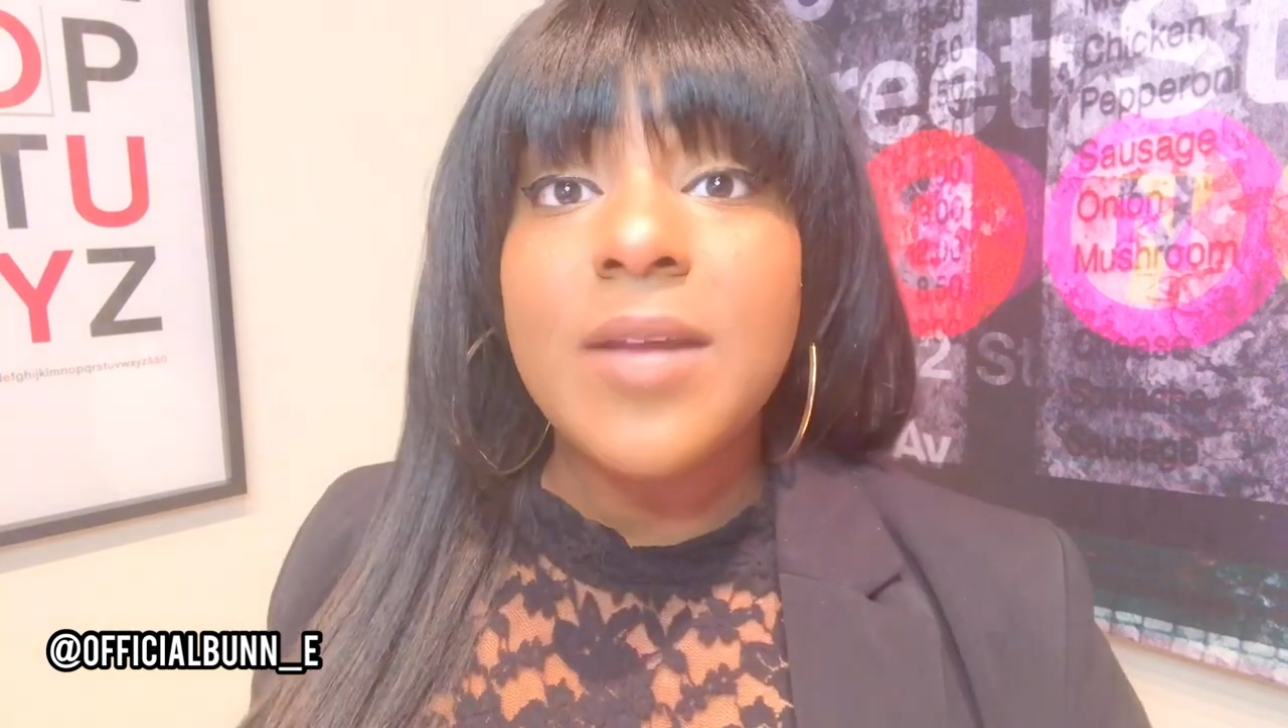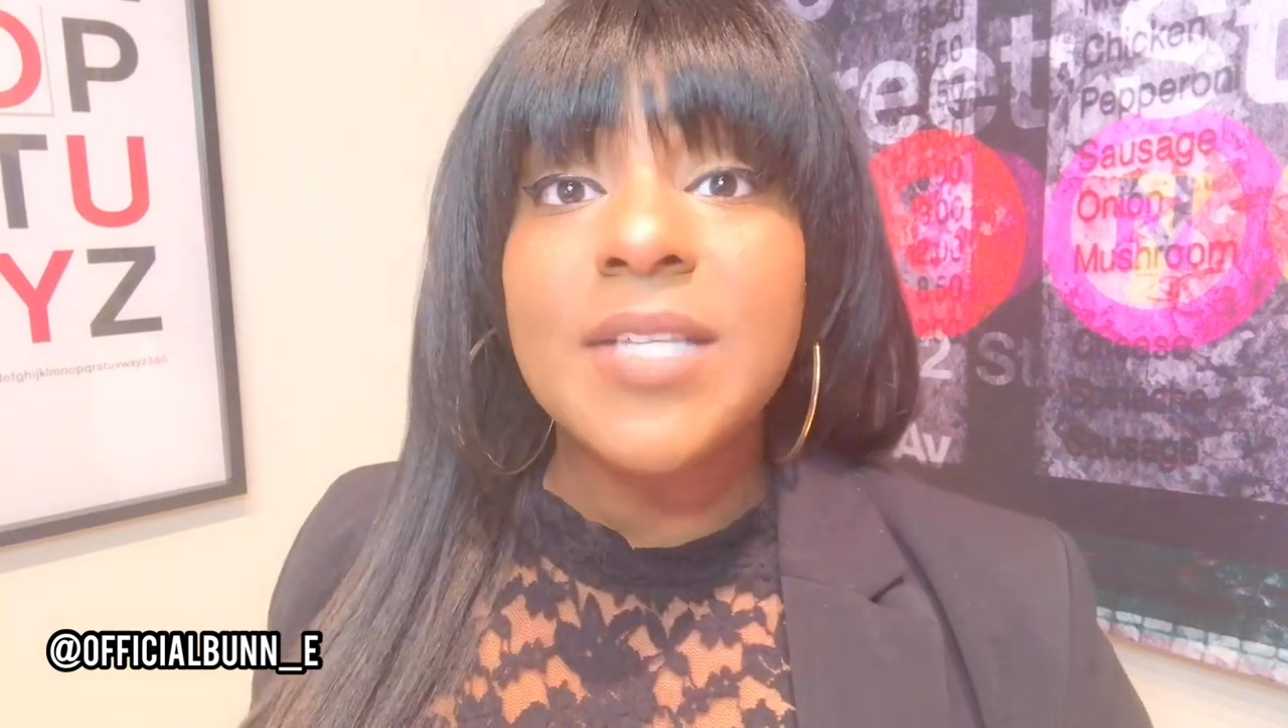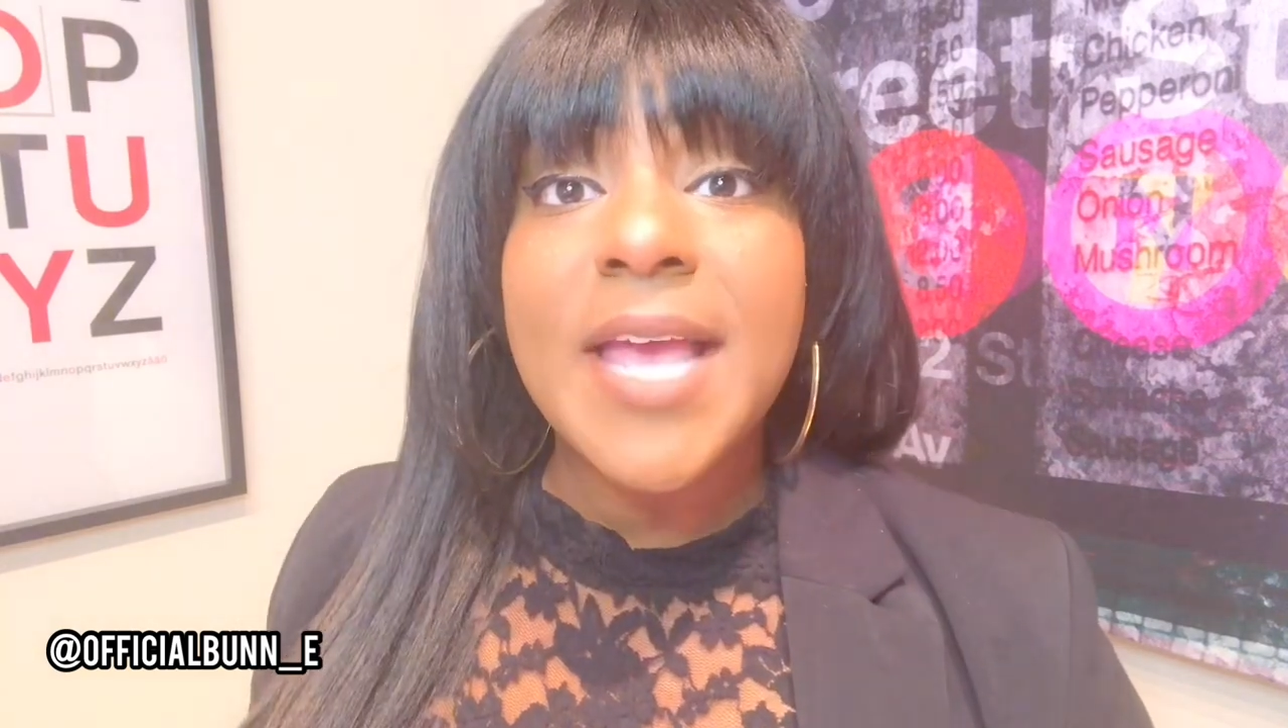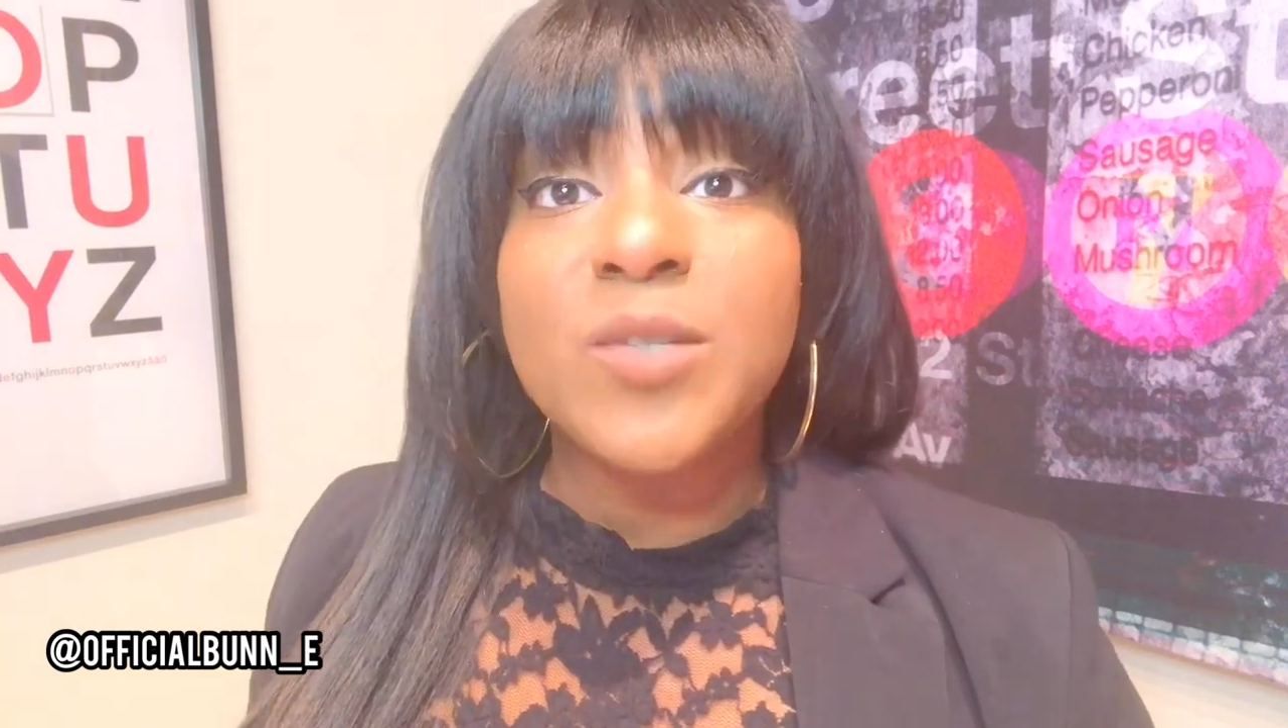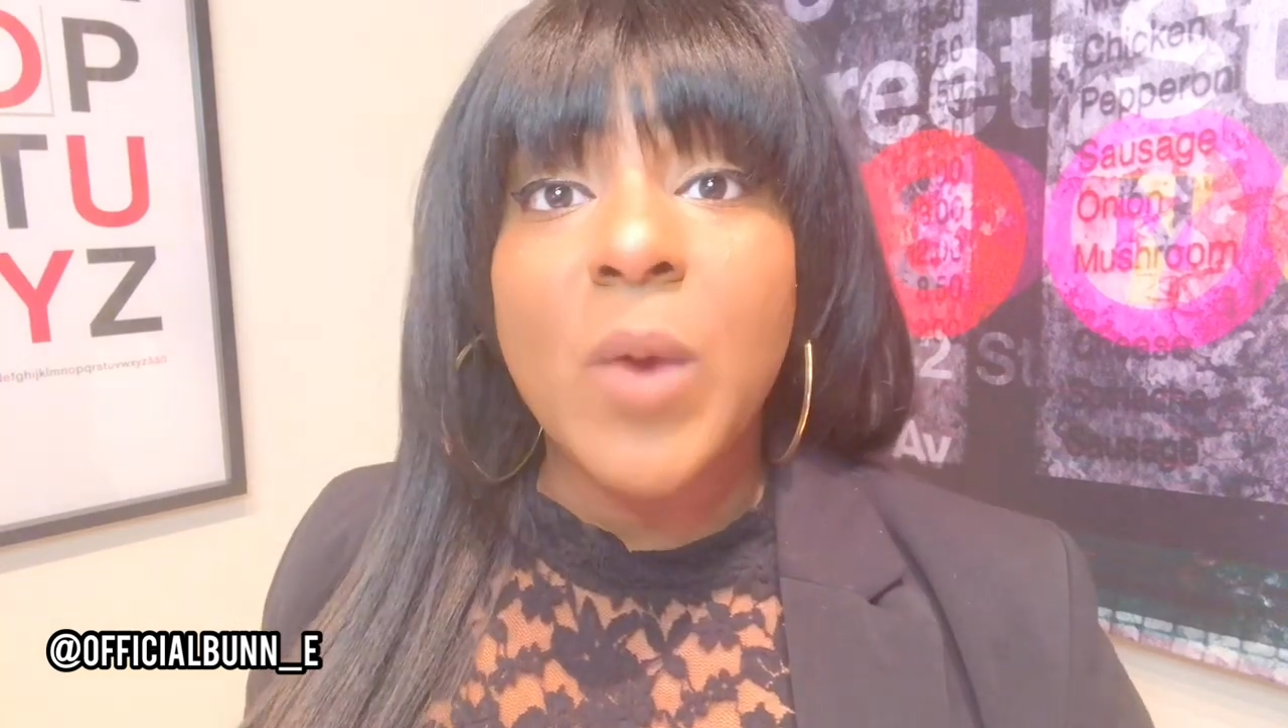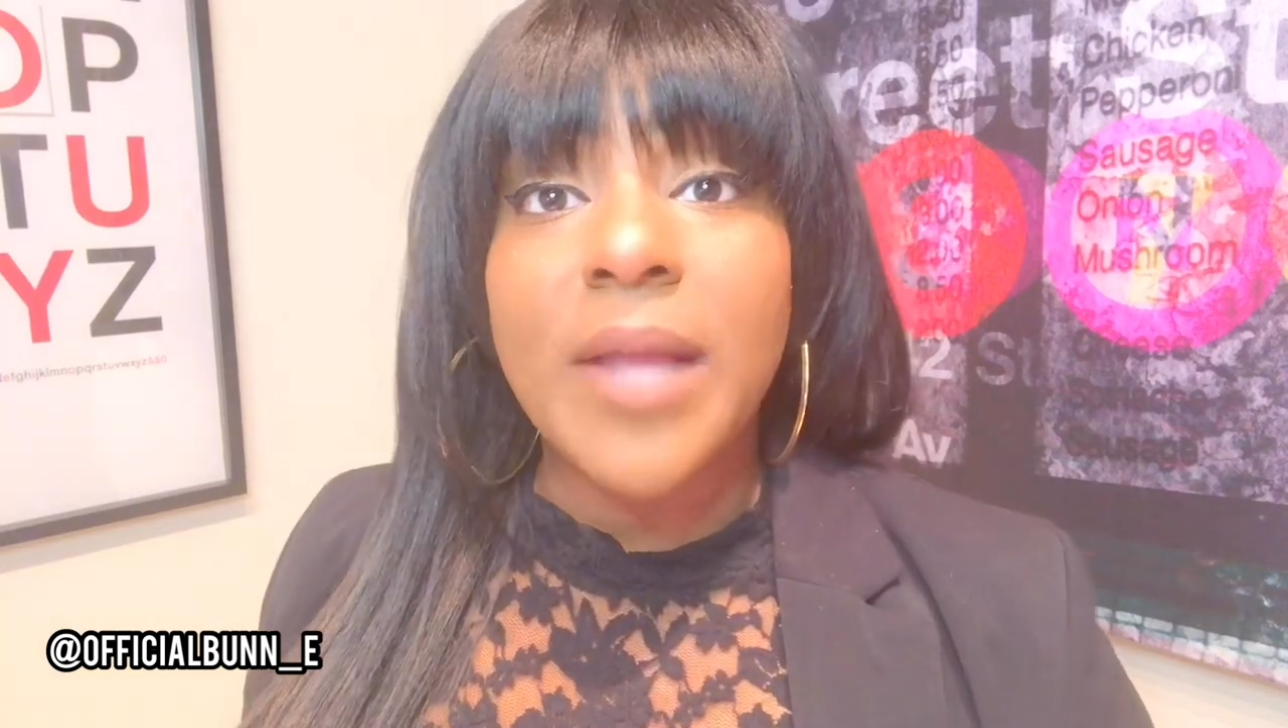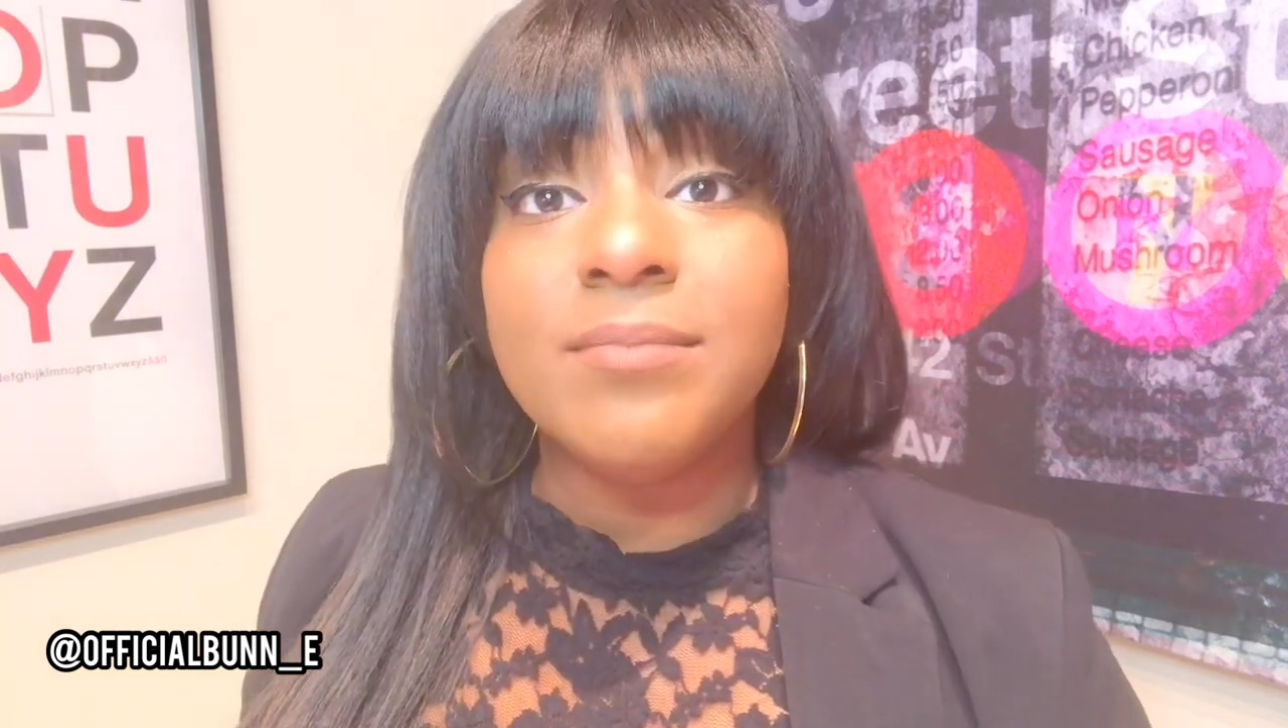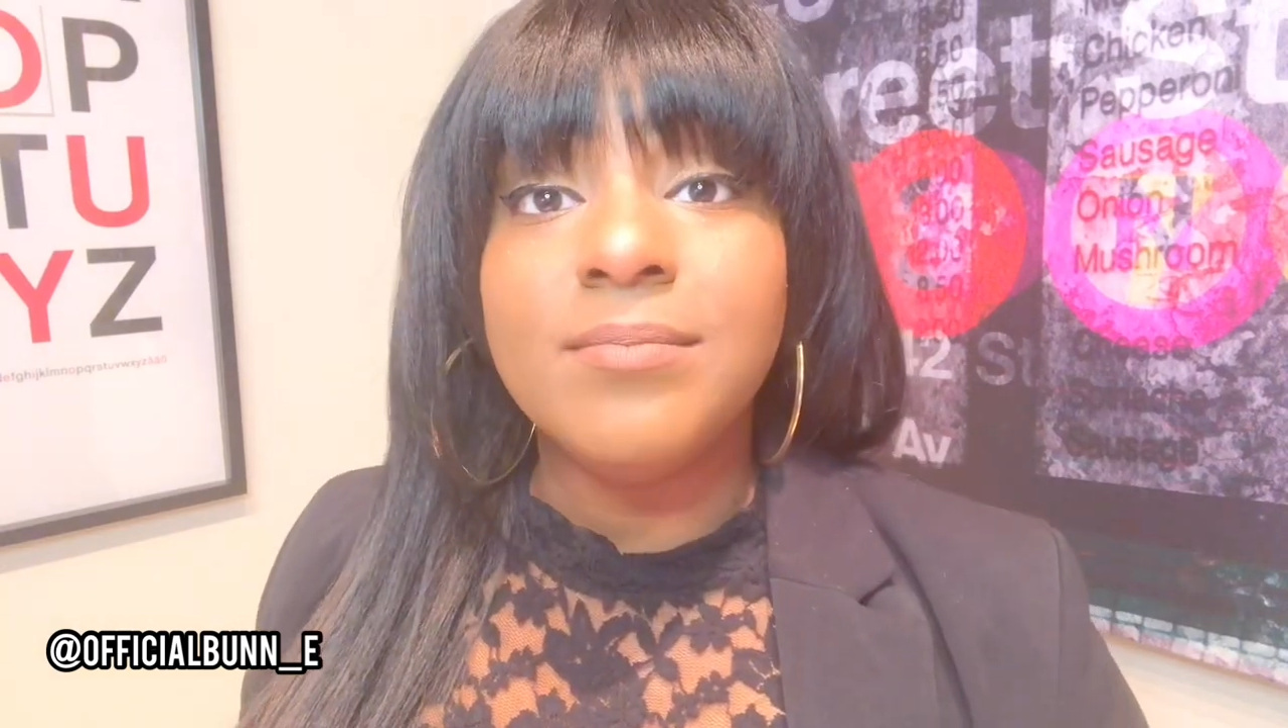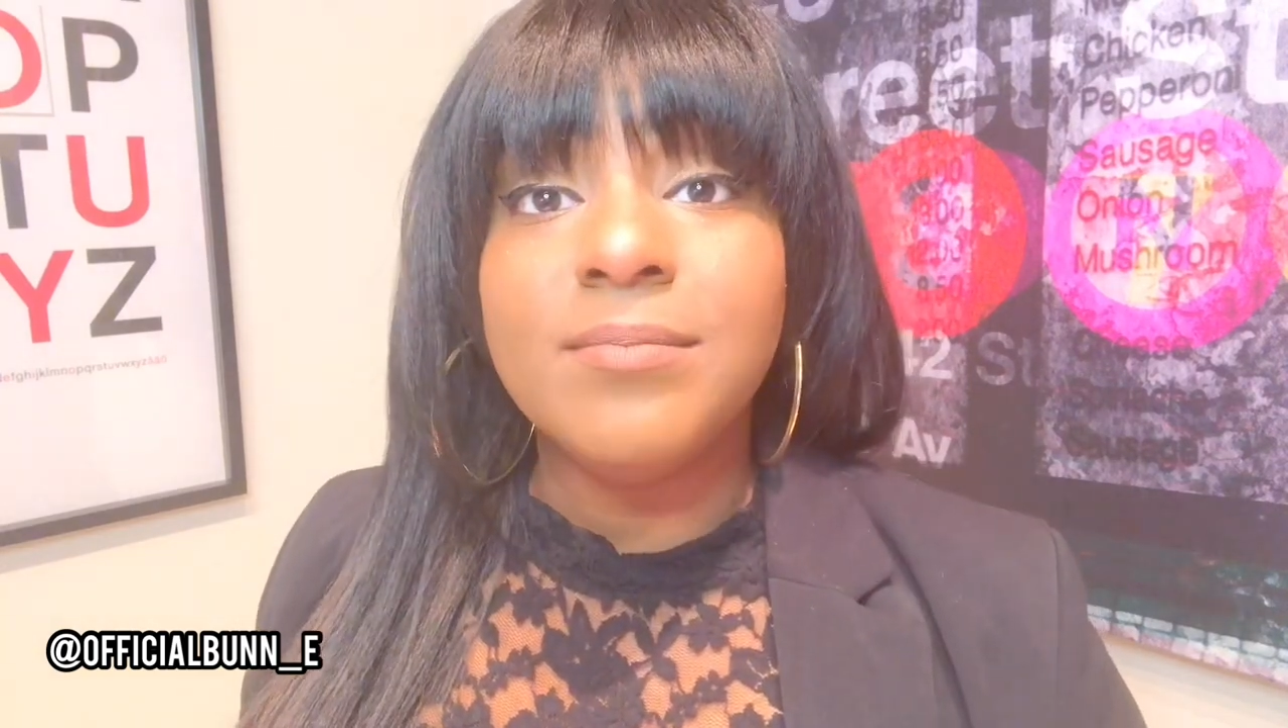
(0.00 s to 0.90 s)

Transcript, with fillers: else has one.